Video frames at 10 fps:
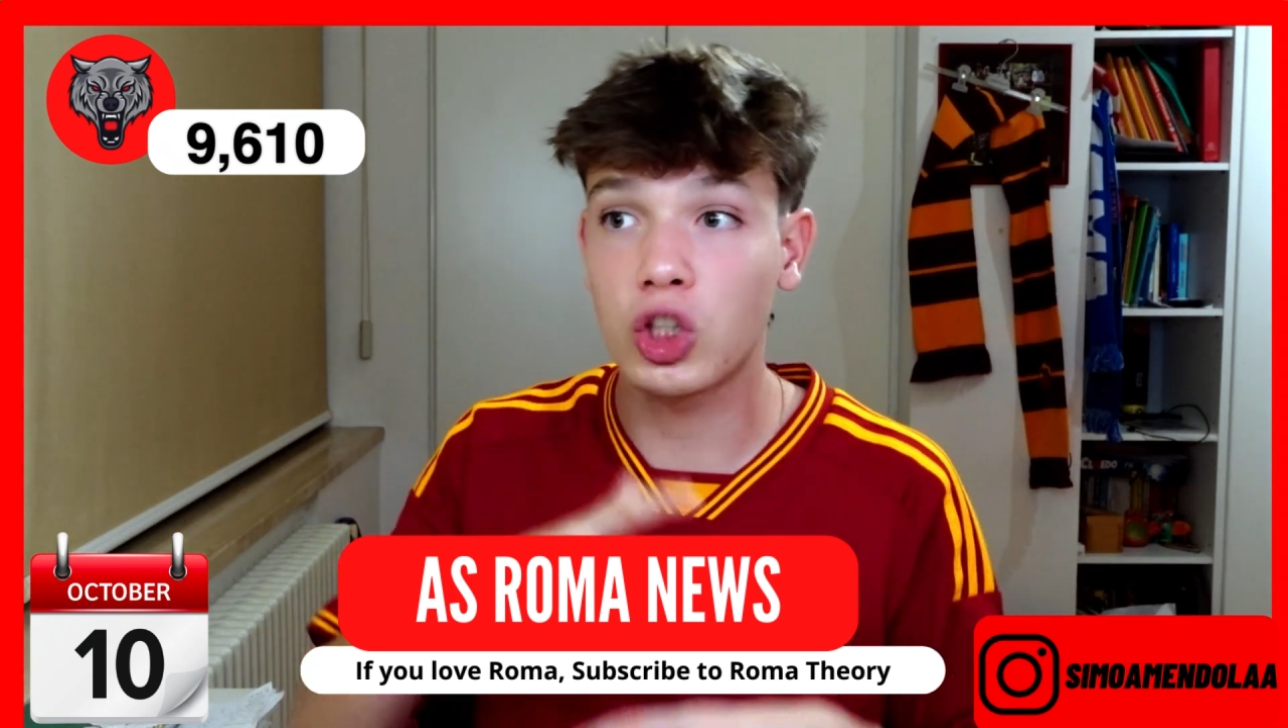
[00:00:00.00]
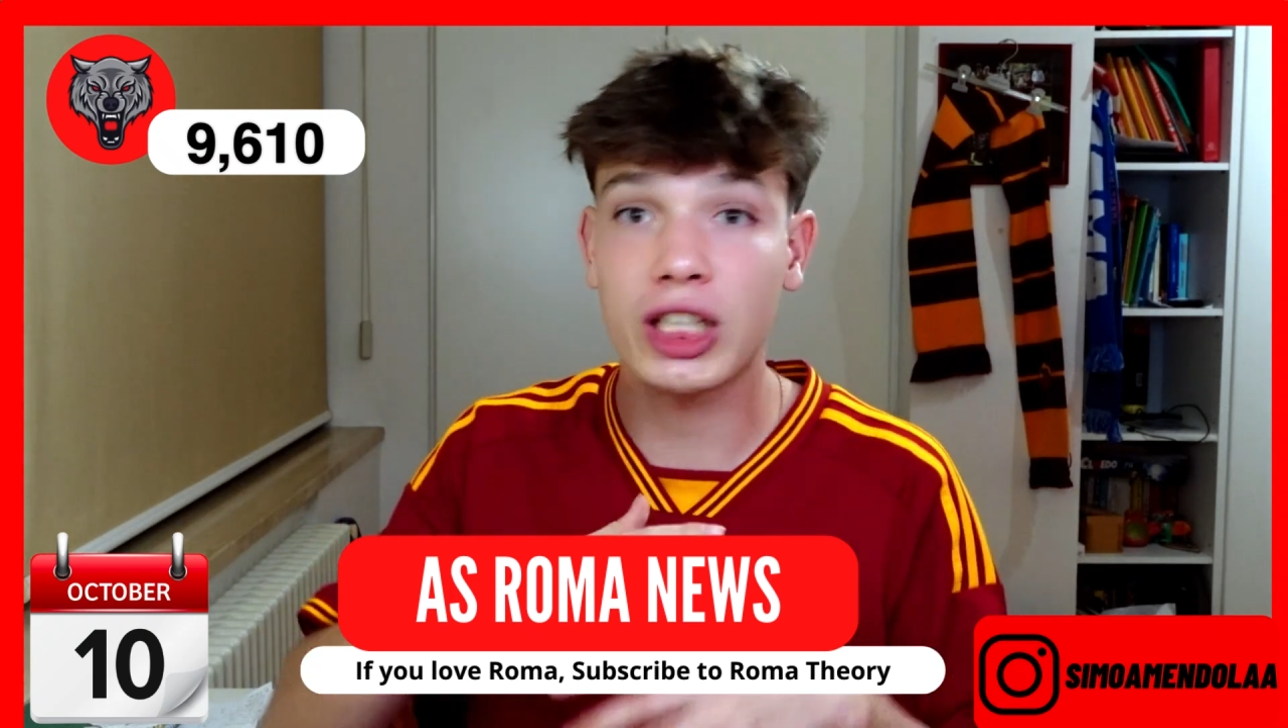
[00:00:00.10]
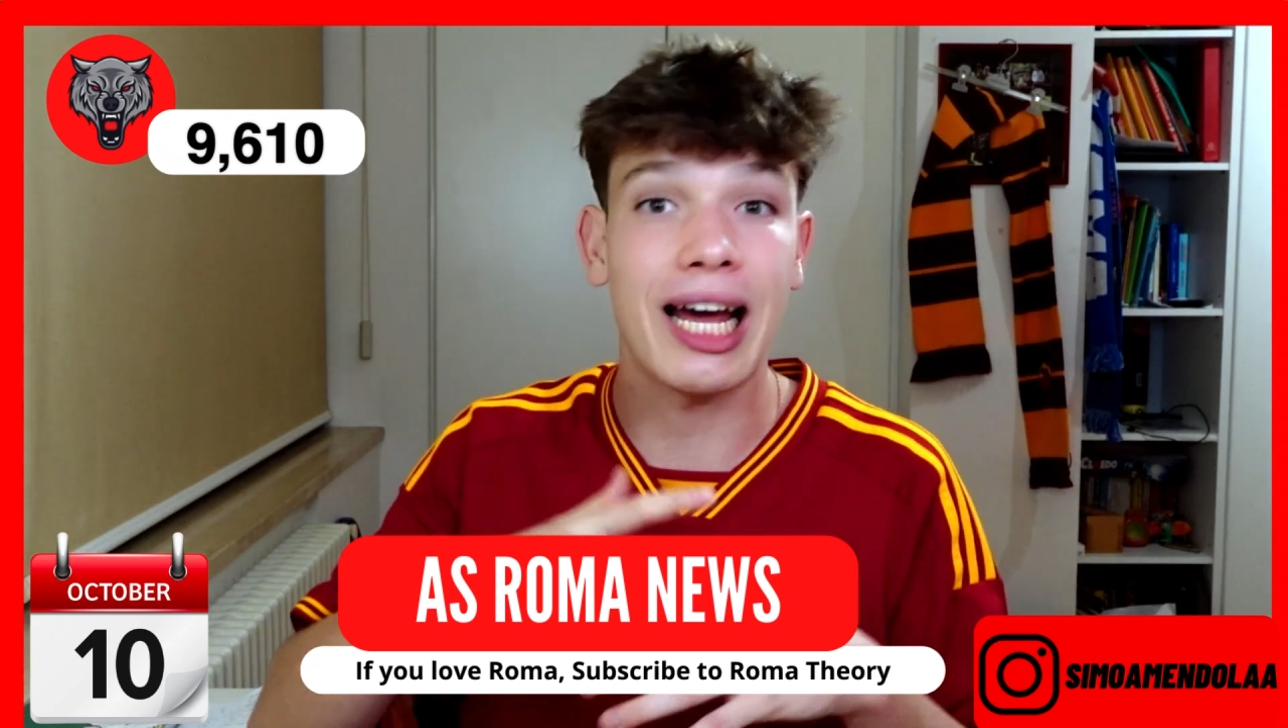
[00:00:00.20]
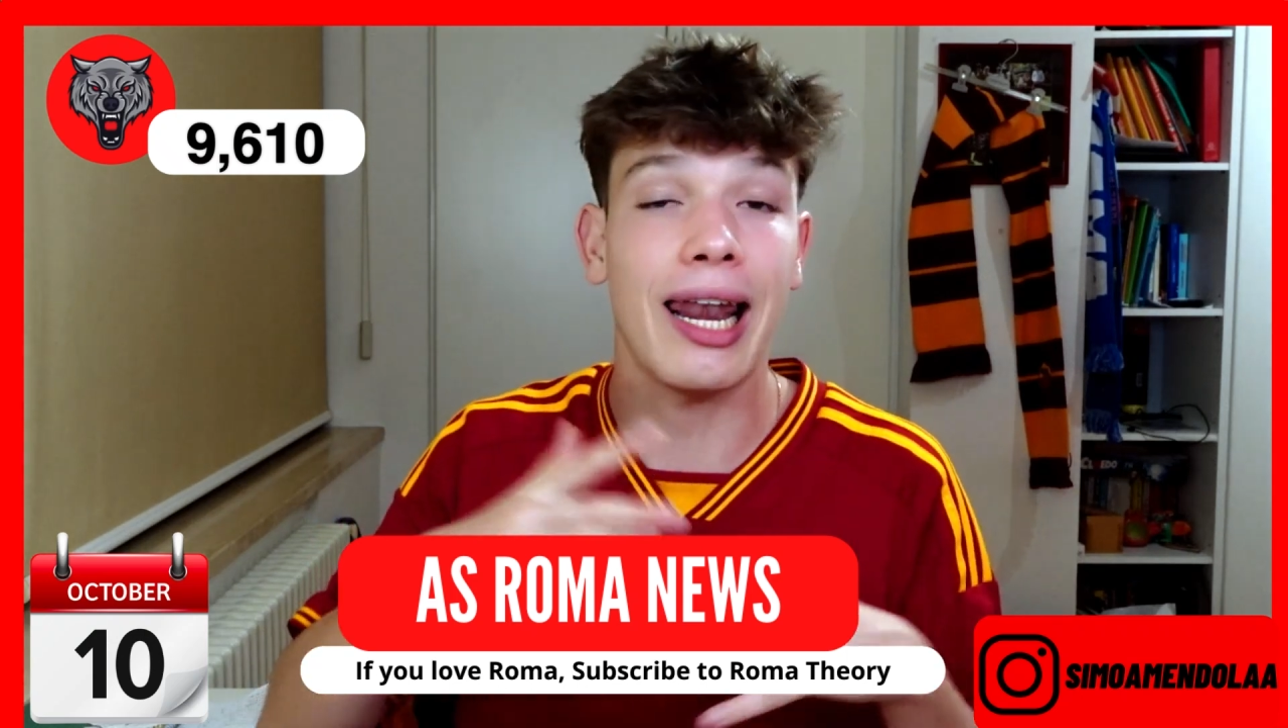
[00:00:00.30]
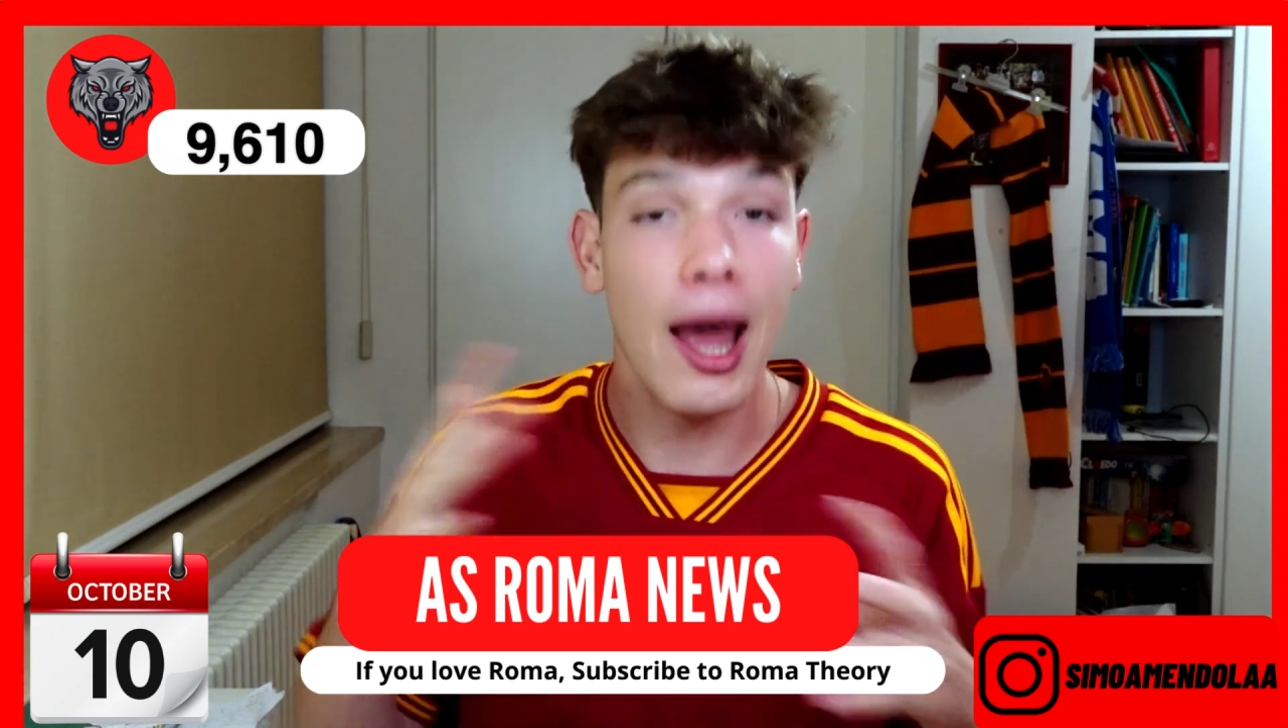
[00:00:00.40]

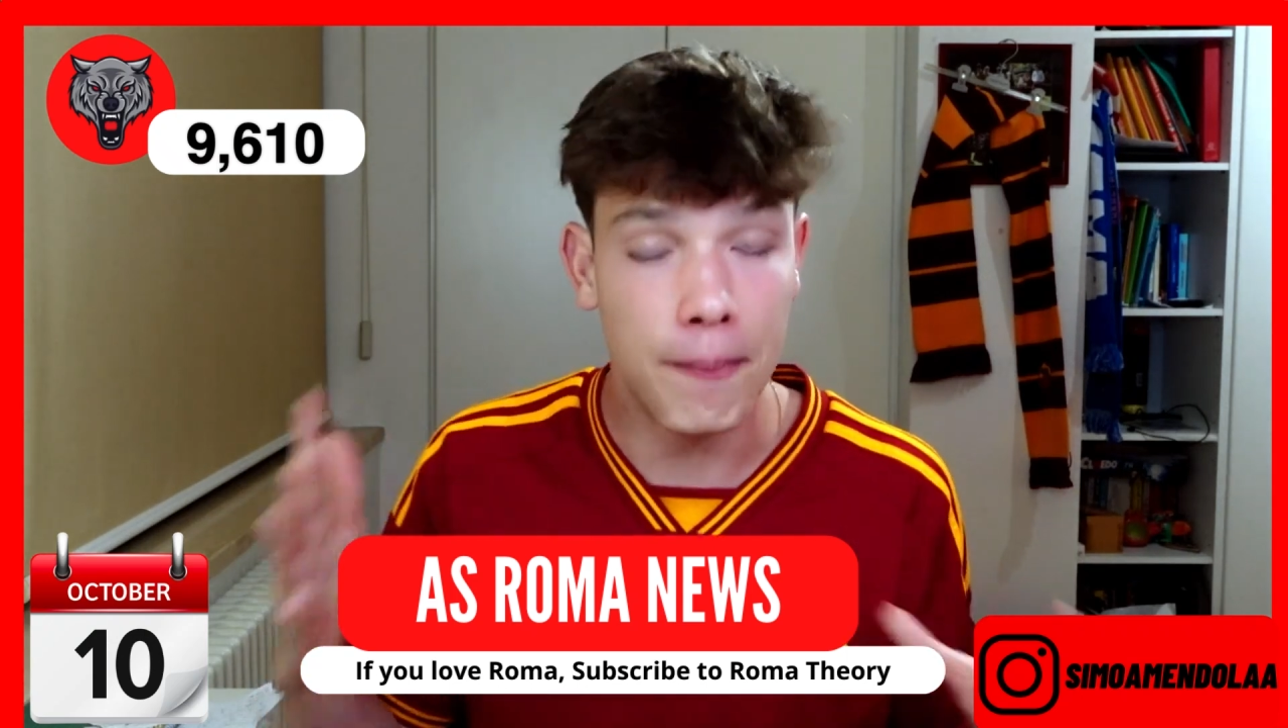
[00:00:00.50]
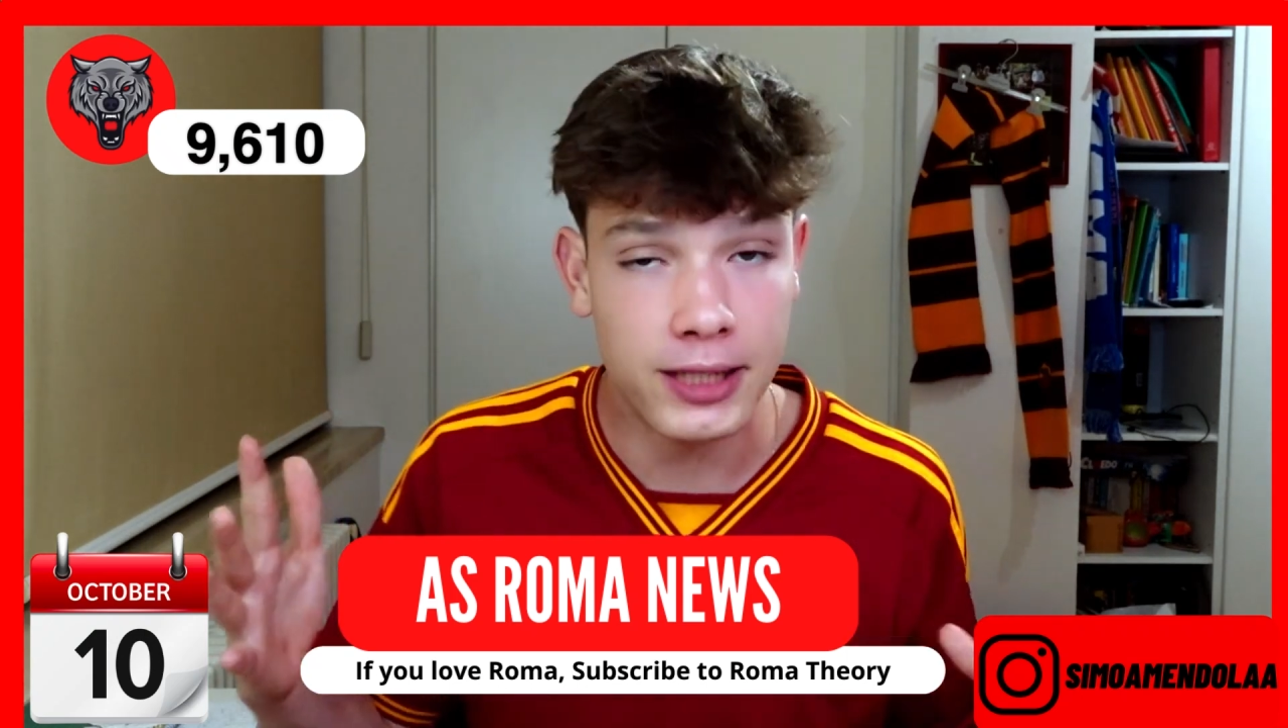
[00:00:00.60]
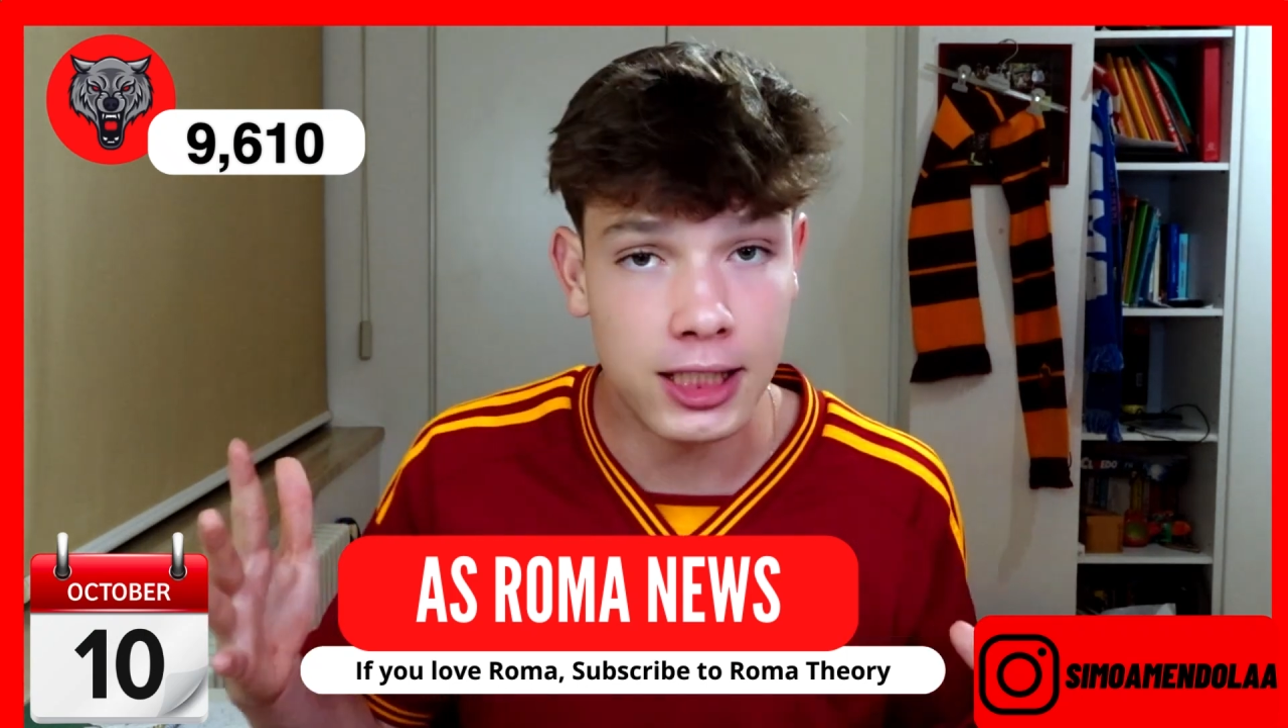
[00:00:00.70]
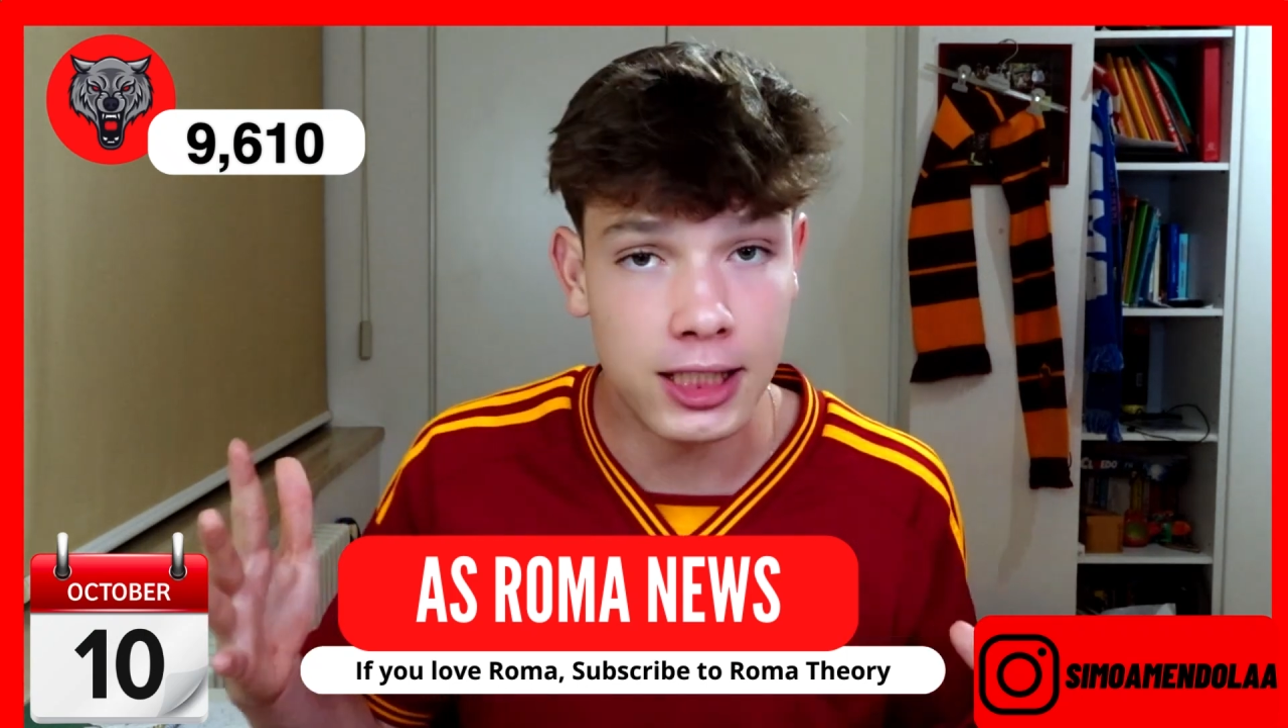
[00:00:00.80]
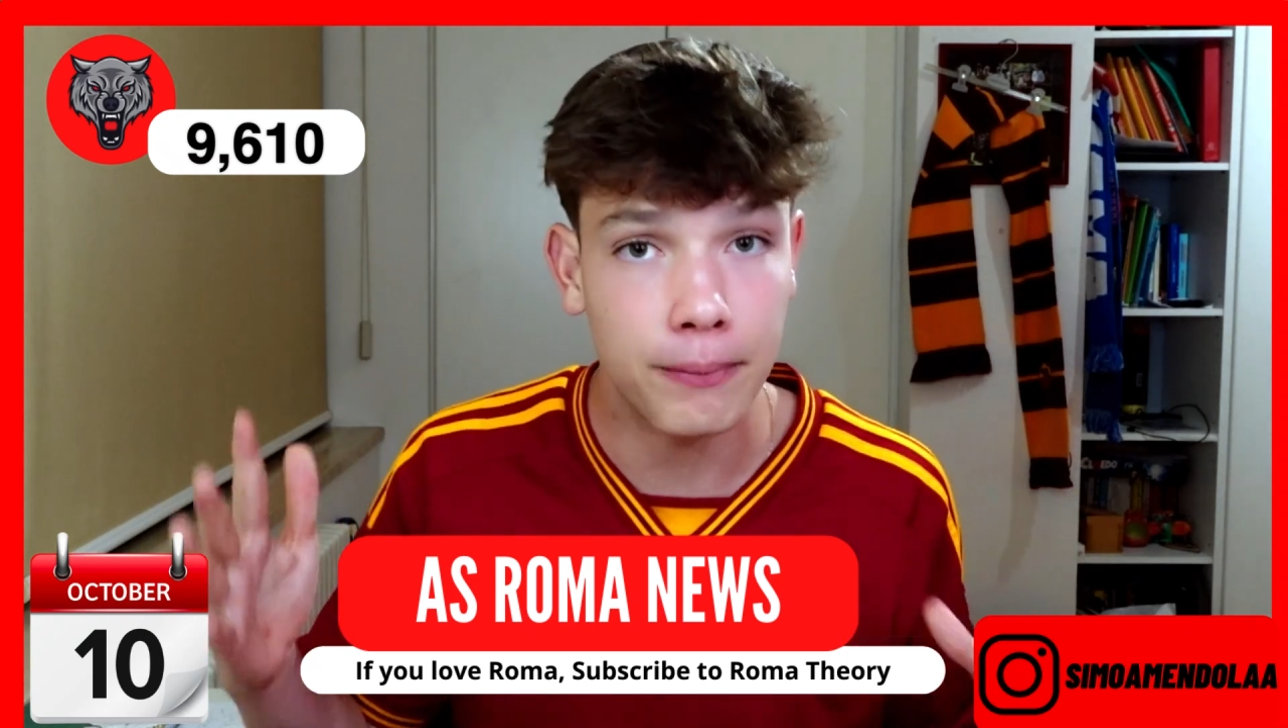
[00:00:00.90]
which
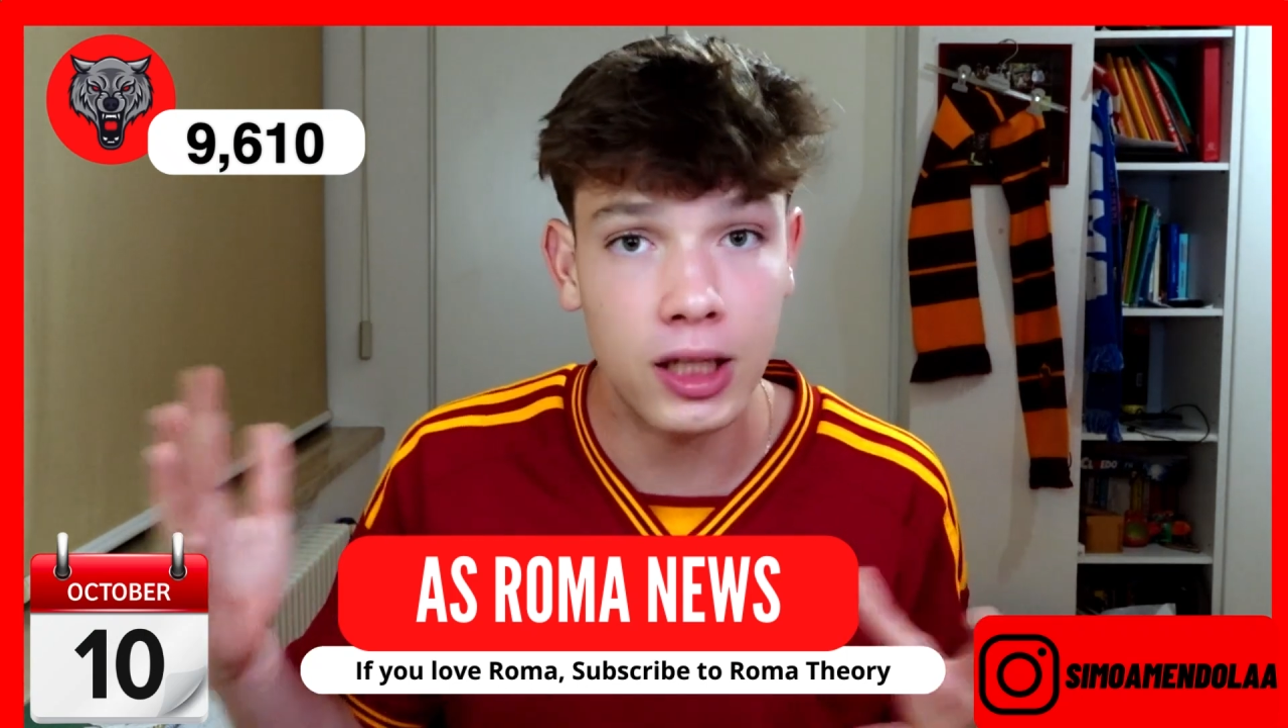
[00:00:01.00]
collapsed